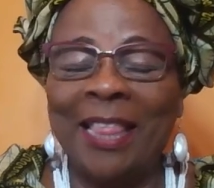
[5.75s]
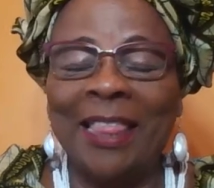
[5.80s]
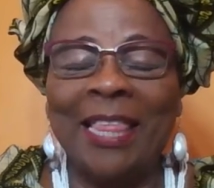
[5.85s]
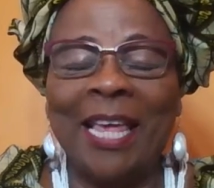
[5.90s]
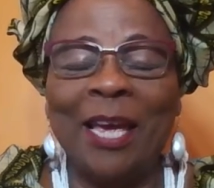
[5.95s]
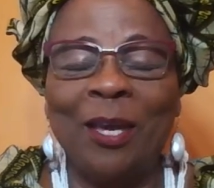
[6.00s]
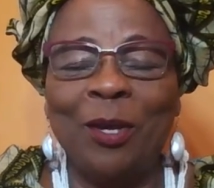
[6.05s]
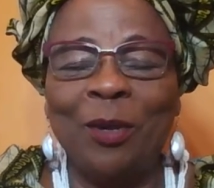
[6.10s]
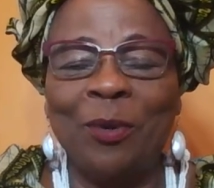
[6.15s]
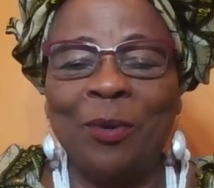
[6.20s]

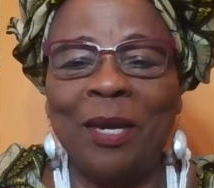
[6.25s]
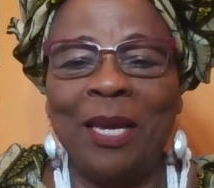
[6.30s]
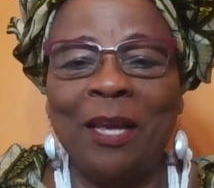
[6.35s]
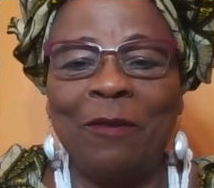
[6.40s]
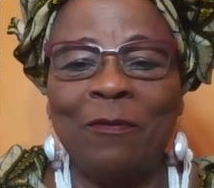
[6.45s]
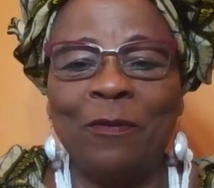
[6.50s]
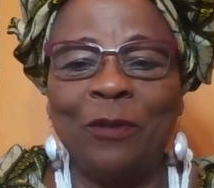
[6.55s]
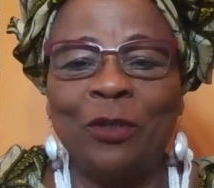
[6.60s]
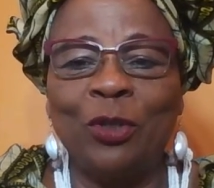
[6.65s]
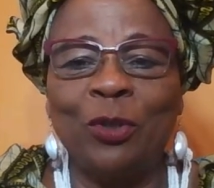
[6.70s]
Thank you
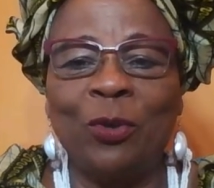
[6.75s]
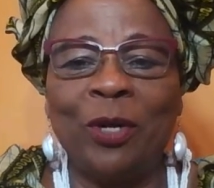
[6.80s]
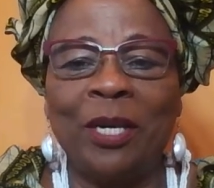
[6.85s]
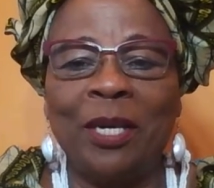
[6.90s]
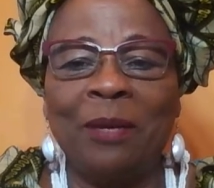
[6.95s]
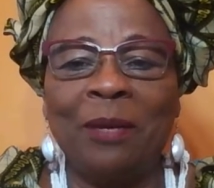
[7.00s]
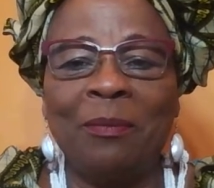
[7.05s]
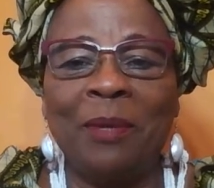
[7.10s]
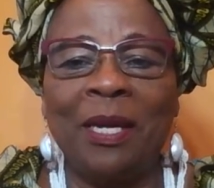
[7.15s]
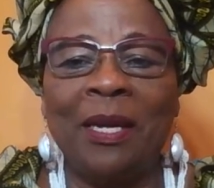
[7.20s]
again for
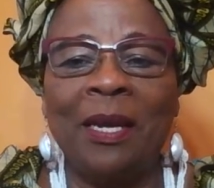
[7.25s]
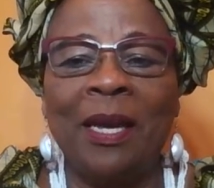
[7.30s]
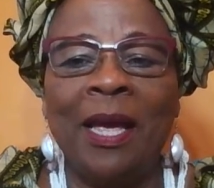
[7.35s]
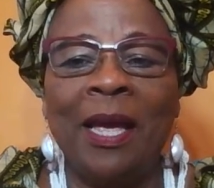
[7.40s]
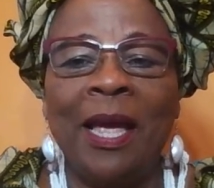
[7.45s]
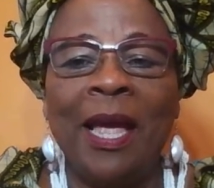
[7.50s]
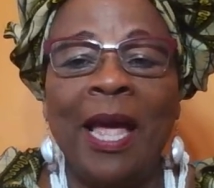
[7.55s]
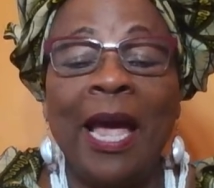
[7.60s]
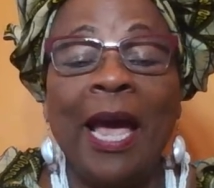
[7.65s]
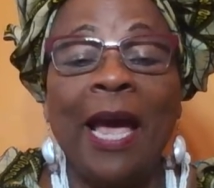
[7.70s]
joining me
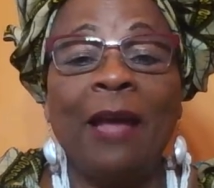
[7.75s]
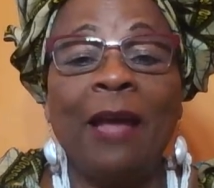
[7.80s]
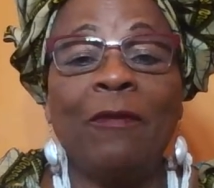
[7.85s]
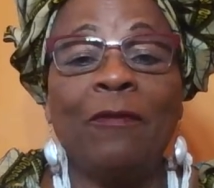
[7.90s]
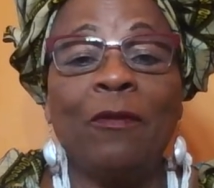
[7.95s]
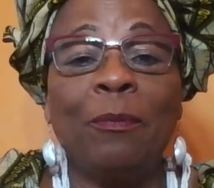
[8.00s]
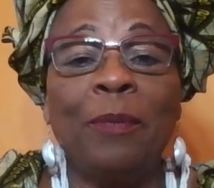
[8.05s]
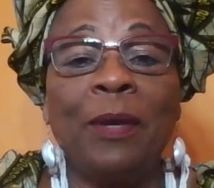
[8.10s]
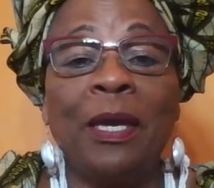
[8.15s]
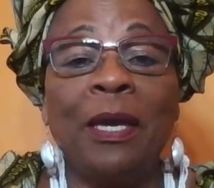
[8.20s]
and
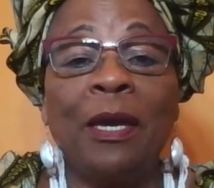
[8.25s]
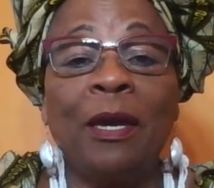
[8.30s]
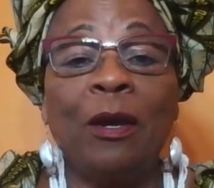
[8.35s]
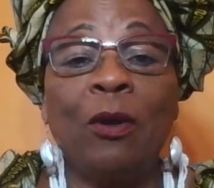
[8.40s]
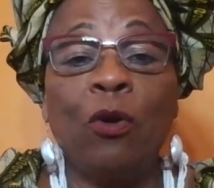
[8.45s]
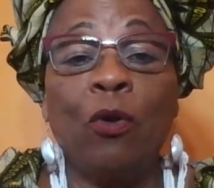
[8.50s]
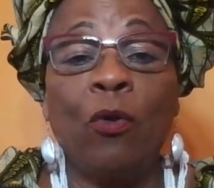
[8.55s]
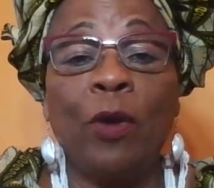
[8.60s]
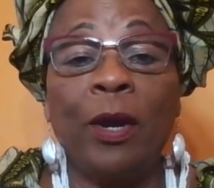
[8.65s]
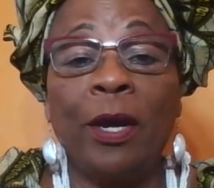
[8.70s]
for
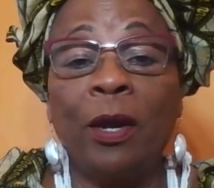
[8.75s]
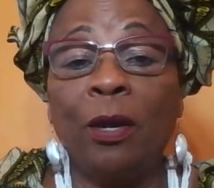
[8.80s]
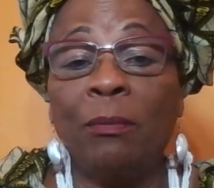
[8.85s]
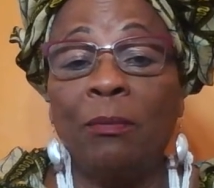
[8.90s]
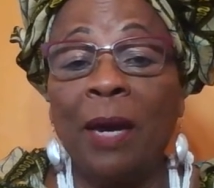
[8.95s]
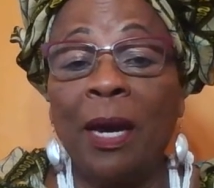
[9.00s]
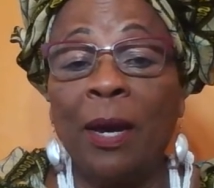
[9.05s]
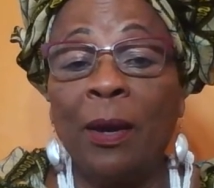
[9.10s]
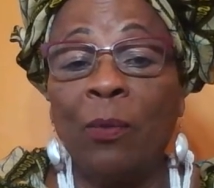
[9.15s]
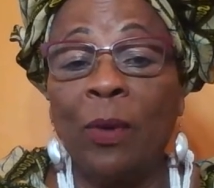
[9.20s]
going on
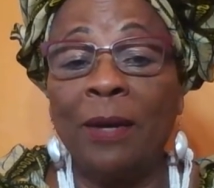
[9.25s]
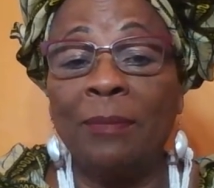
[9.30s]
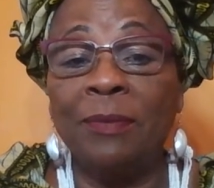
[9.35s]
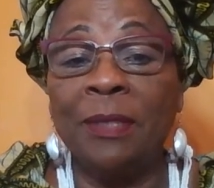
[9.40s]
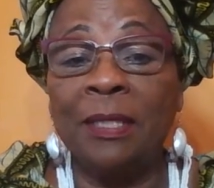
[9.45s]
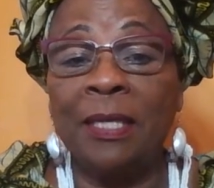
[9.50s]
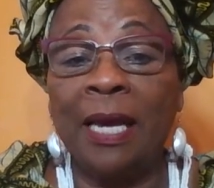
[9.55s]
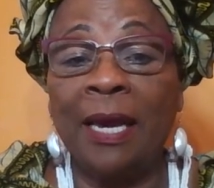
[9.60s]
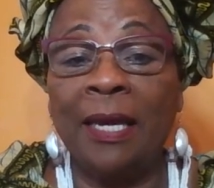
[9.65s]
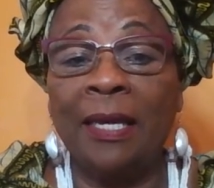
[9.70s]
my
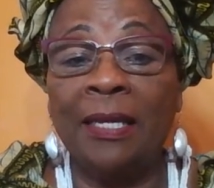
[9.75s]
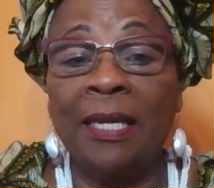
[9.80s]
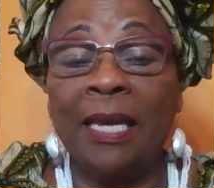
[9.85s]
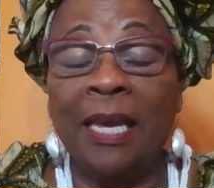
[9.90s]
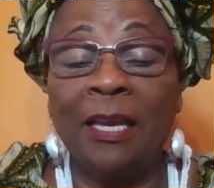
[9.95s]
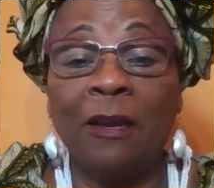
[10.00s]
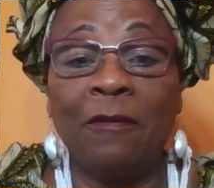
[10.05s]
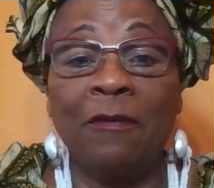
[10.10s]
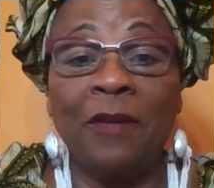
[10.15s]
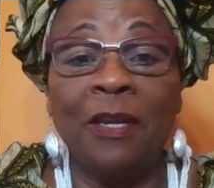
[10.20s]
website,
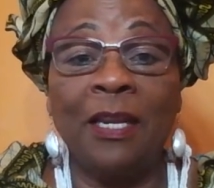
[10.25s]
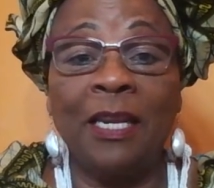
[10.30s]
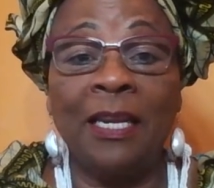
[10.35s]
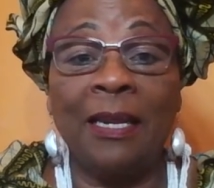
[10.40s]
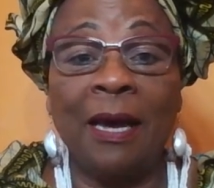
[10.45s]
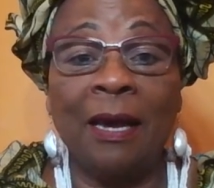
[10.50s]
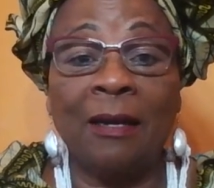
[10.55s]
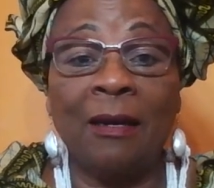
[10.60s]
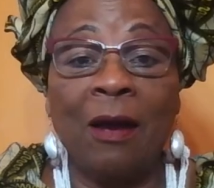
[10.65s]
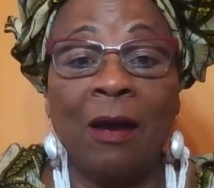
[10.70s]

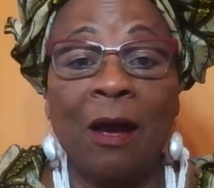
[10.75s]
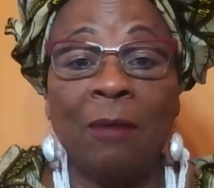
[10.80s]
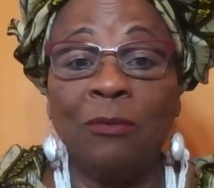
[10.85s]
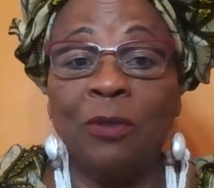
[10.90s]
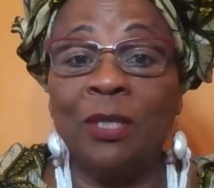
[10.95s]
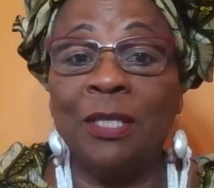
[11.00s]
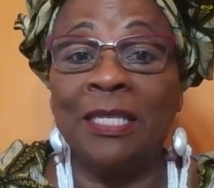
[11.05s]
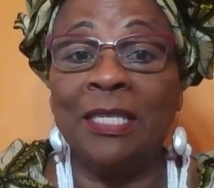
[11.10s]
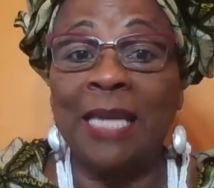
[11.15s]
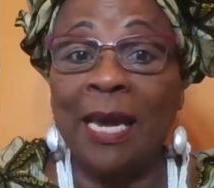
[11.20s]
yayafini.com,
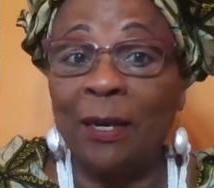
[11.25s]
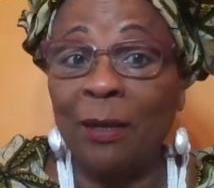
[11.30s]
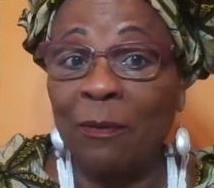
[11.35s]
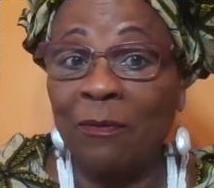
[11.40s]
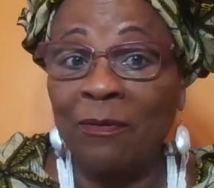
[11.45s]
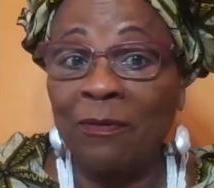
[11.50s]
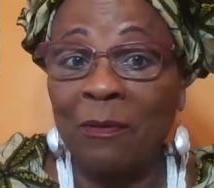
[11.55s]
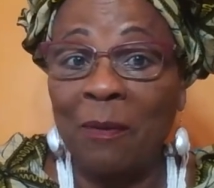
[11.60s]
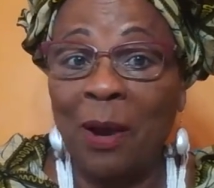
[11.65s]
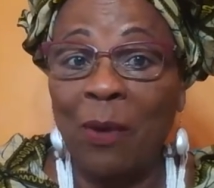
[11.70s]
to sign
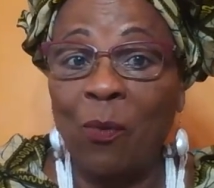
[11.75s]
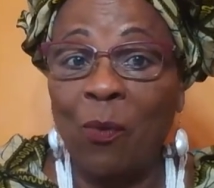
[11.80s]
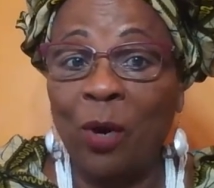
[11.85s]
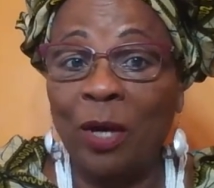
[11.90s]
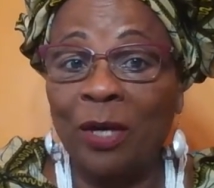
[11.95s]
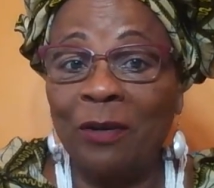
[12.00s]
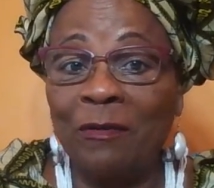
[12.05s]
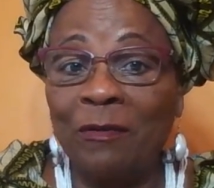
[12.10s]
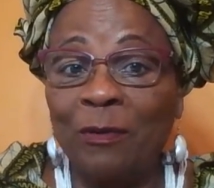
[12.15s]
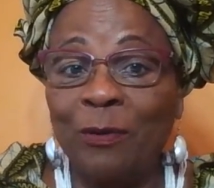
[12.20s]
up for my
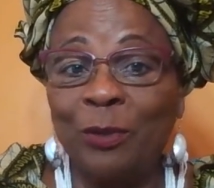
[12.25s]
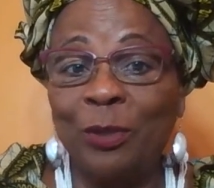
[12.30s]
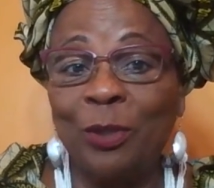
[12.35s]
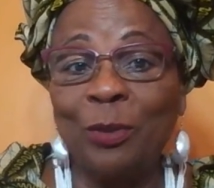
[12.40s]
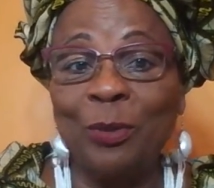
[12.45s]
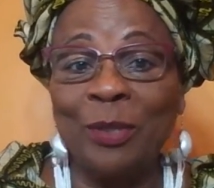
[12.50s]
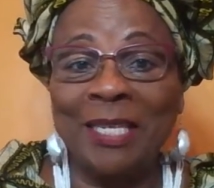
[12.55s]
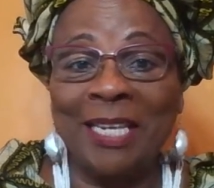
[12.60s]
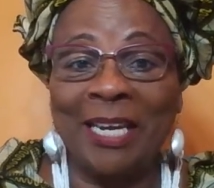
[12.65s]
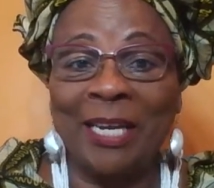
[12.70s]
wonderful
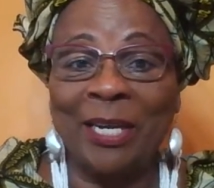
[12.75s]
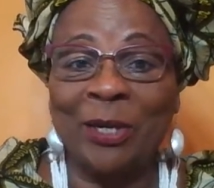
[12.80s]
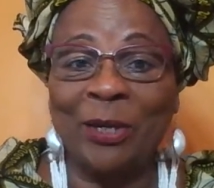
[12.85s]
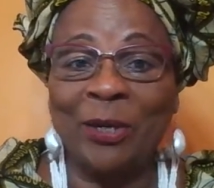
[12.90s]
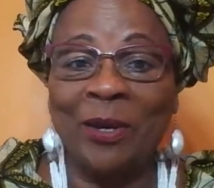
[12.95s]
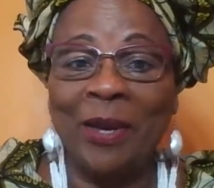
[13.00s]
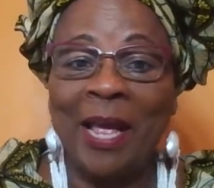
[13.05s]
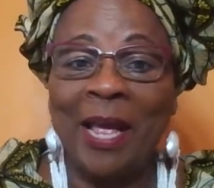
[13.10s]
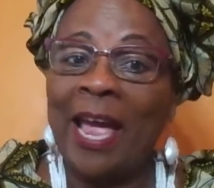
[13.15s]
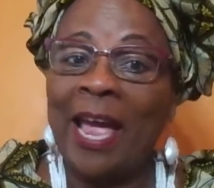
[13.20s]
newsletter
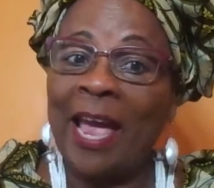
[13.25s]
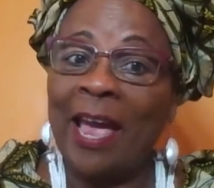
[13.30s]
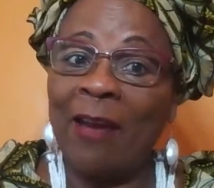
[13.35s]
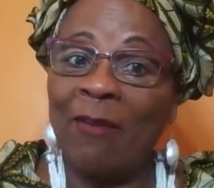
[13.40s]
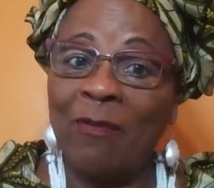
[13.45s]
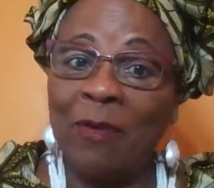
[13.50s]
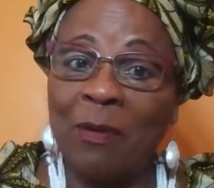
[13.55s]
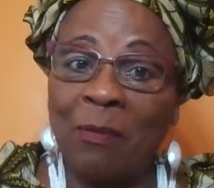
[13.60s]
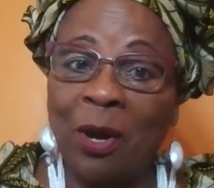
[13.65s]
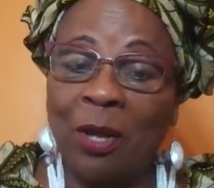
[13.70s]

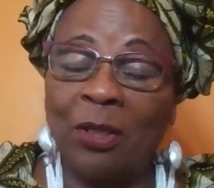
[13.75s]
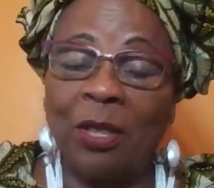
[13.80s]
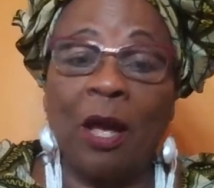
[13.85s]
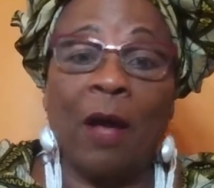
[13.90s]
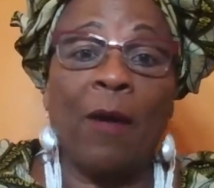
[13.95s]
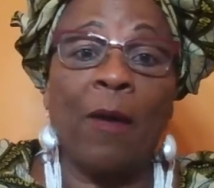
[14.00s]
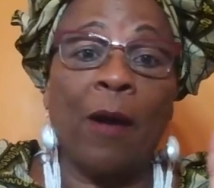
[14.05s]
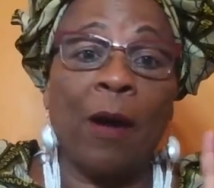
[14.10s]
every month.